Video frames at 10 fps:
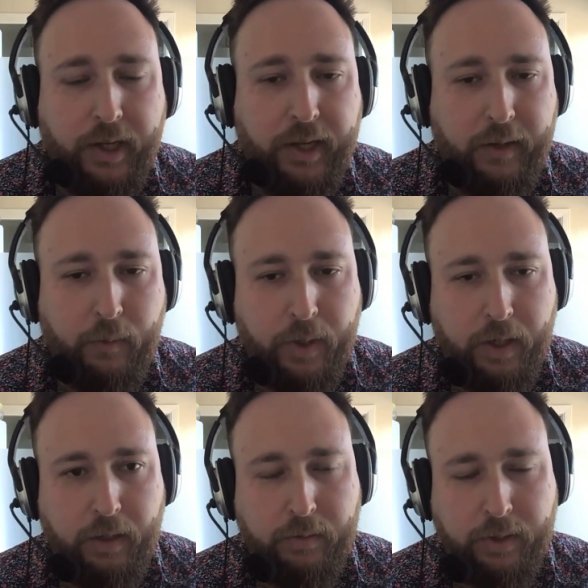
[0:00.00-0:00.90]
and
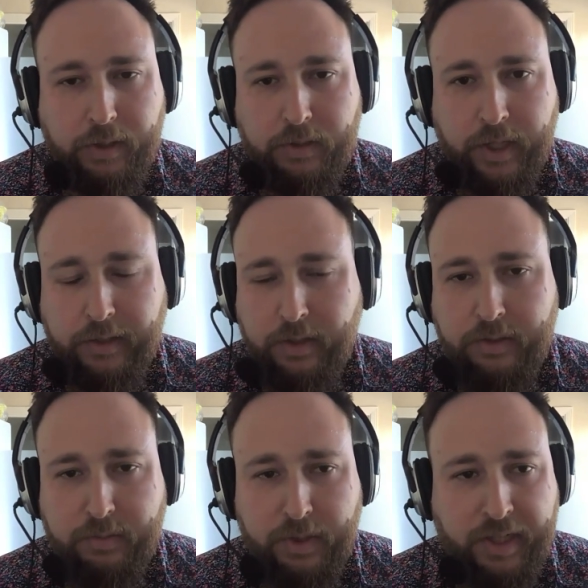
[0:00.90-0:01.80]
we're really trying to do
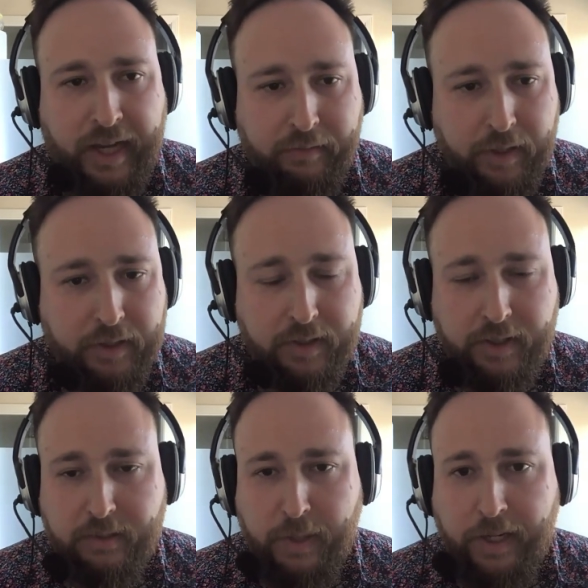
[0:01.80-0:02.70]
as much advocacy
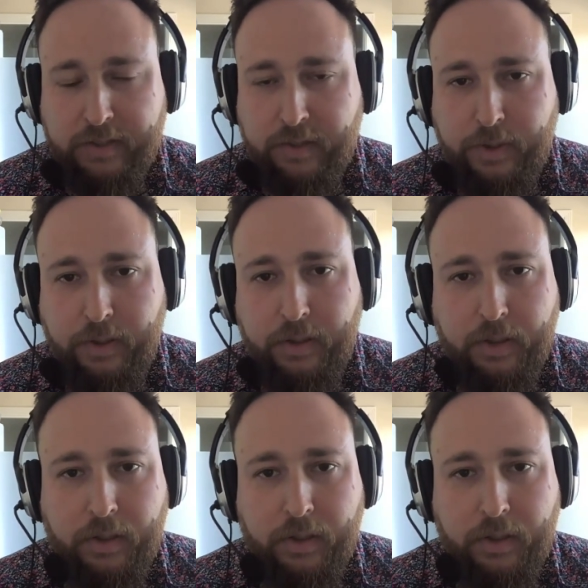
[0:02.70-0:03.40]
as possible.